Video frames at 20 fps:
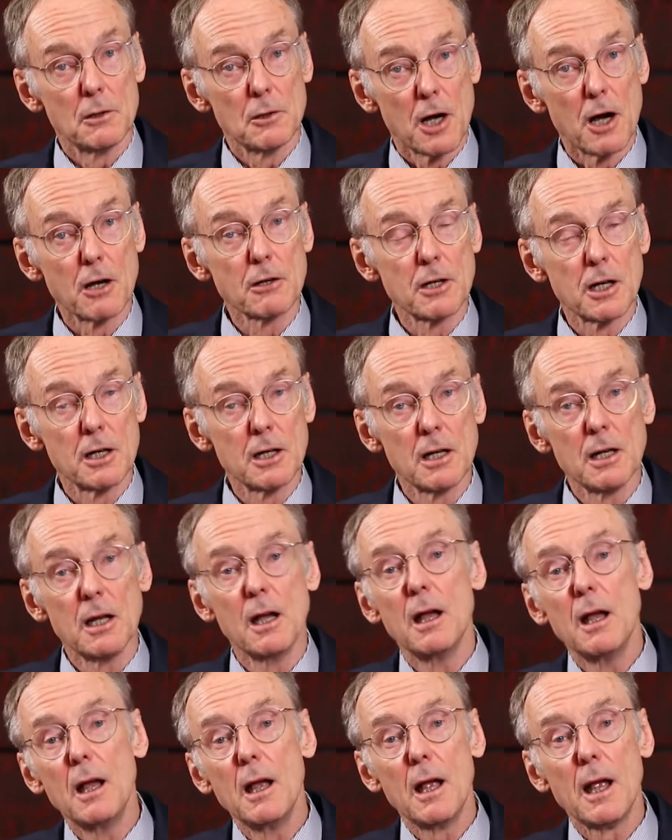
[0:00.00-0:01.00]
hunger
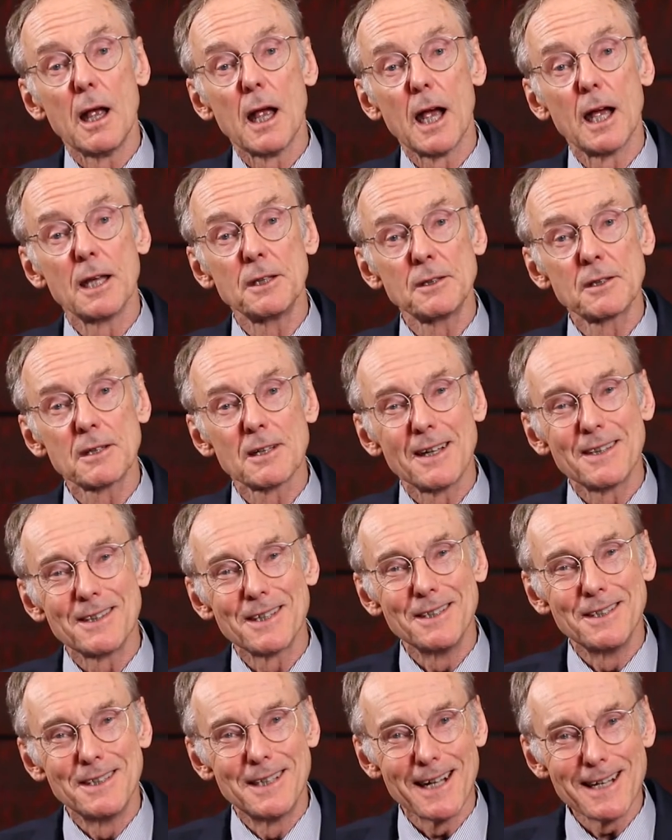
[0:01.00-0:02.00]
and
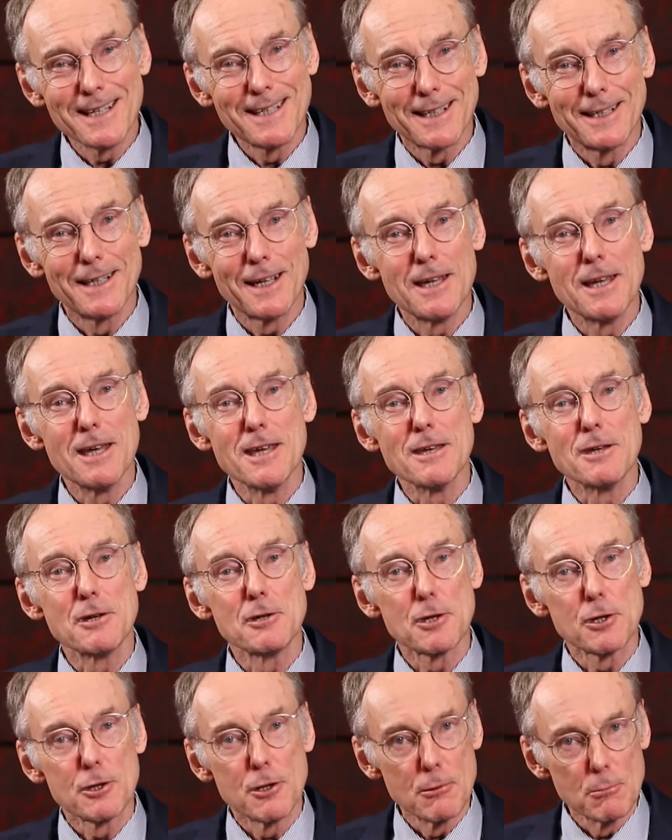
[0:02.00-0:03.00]
the day-to-day
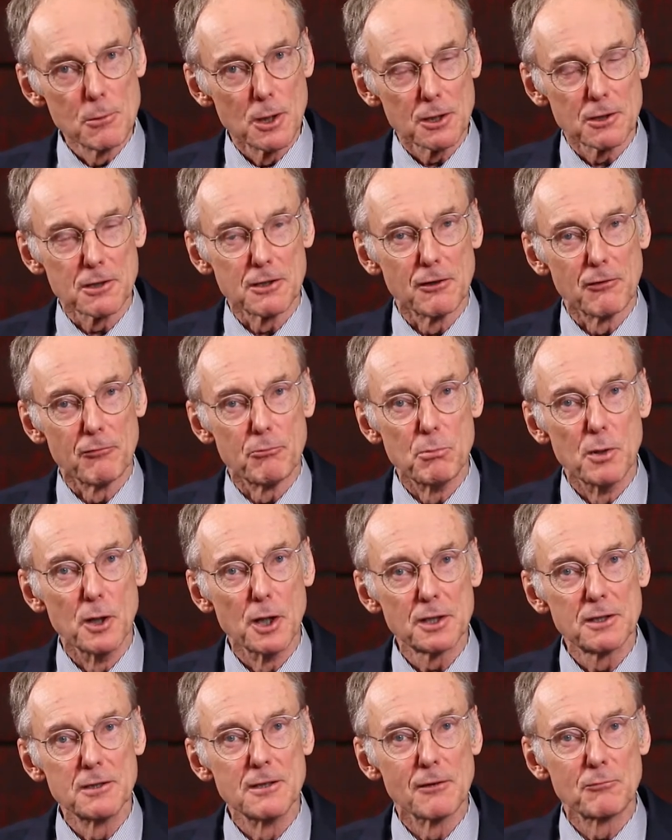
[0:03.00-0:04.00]
cumulative
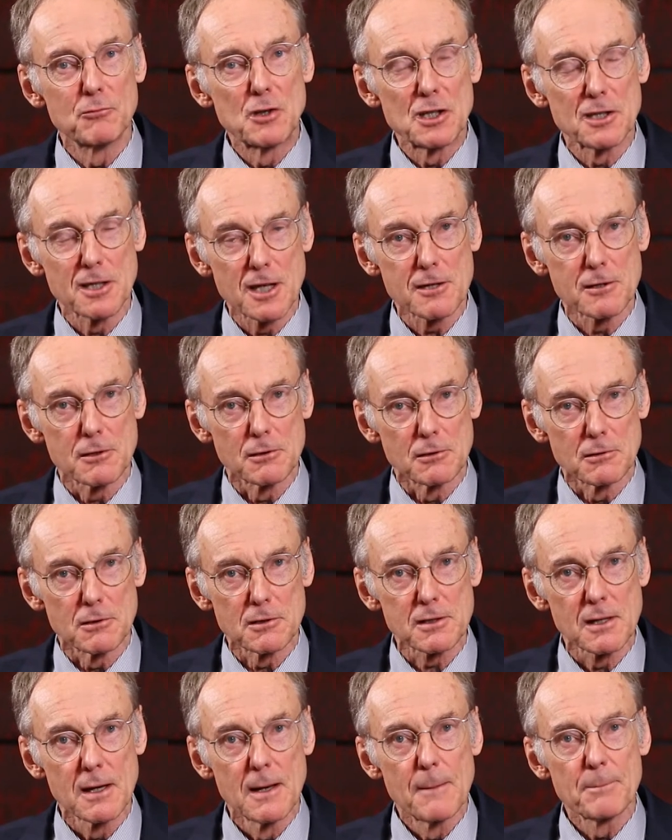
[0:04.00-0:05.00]
burden of
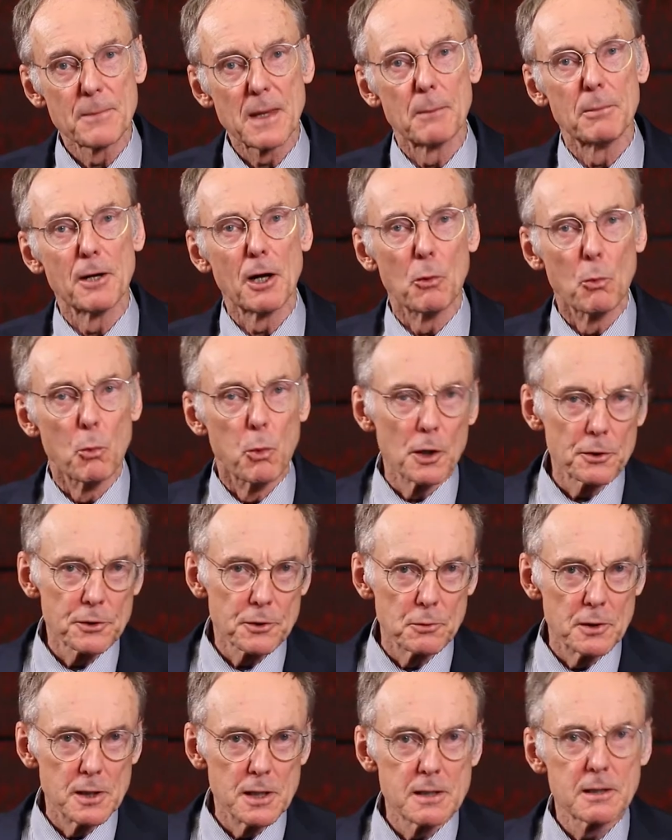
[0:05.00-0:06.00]
decisions about what
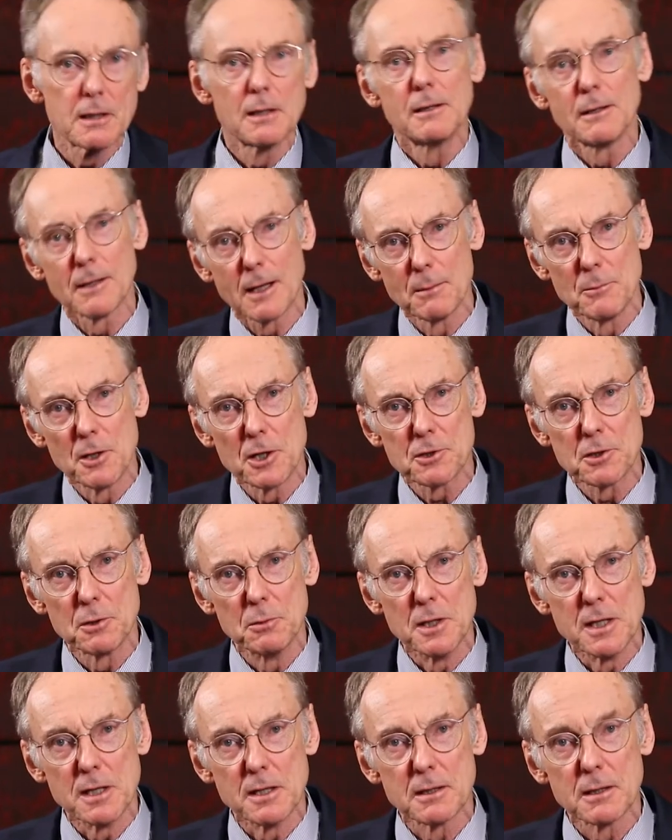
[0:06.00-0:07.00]
to eat, how much
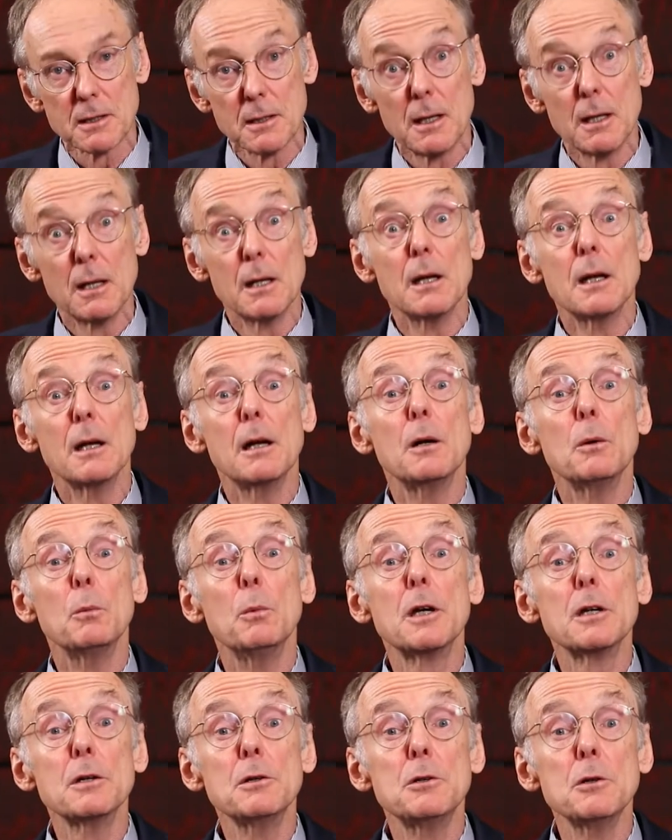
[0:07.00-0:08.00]
to eat.
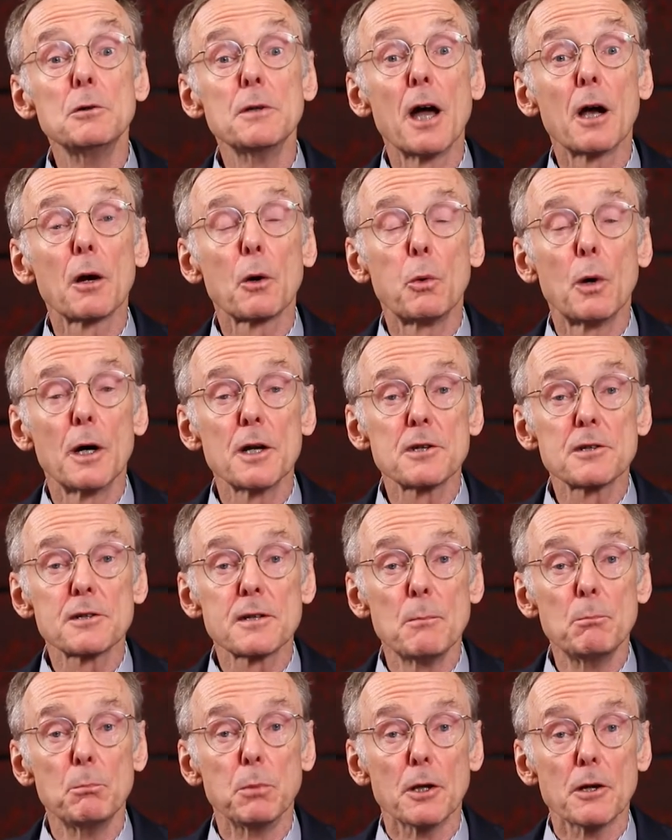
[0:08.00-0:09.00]
We can do that quite
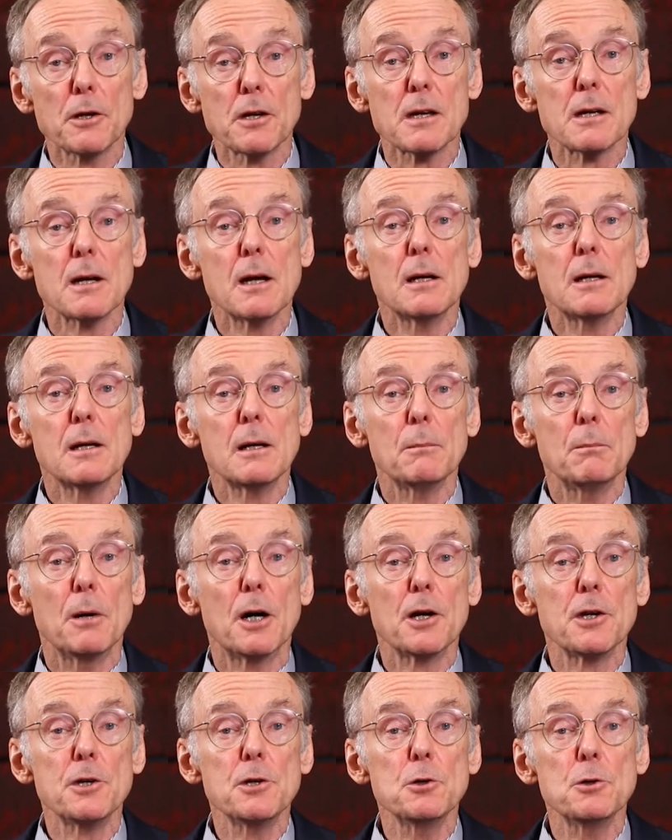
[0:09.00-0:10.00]
simply
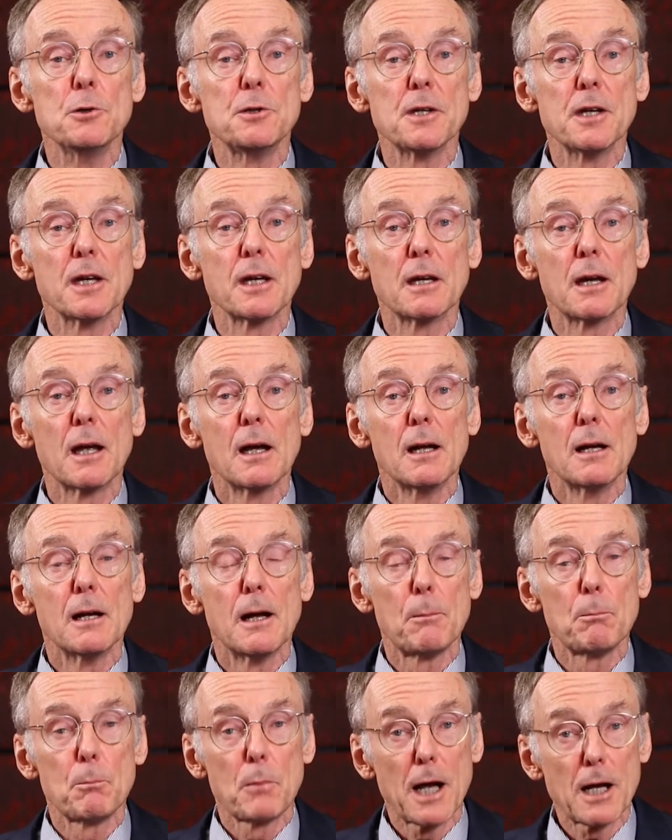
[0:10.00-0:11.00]
by using
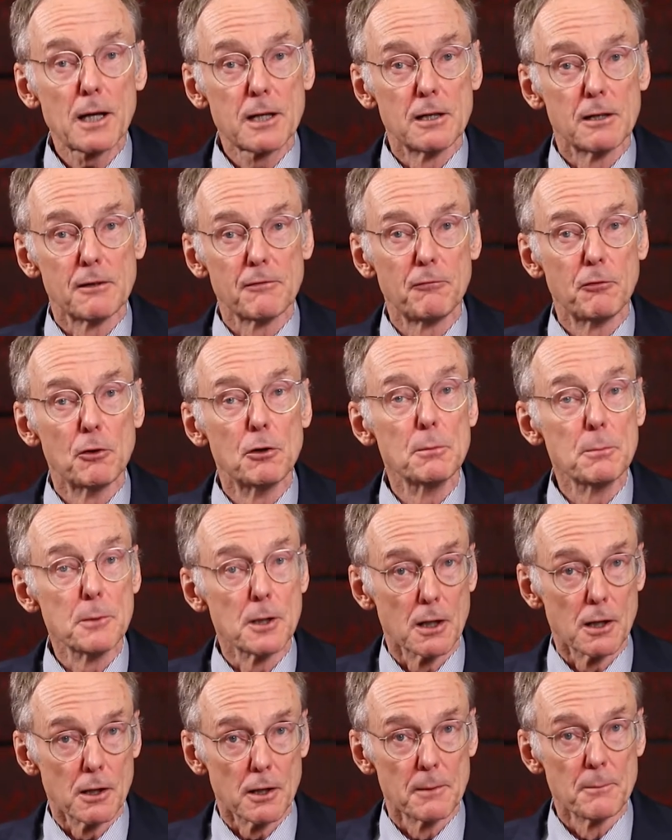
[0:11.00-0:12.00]
a packet
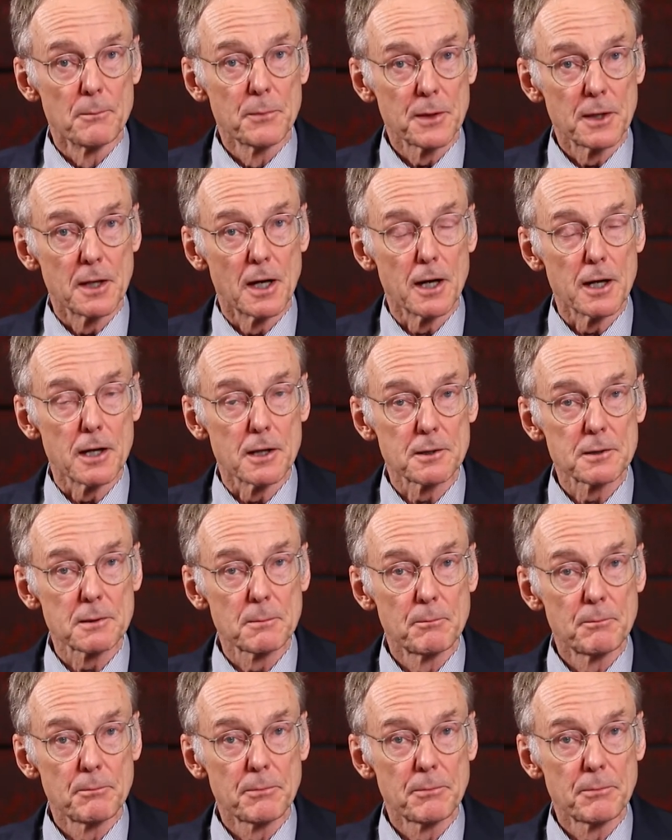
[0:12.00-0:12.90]
formula diet.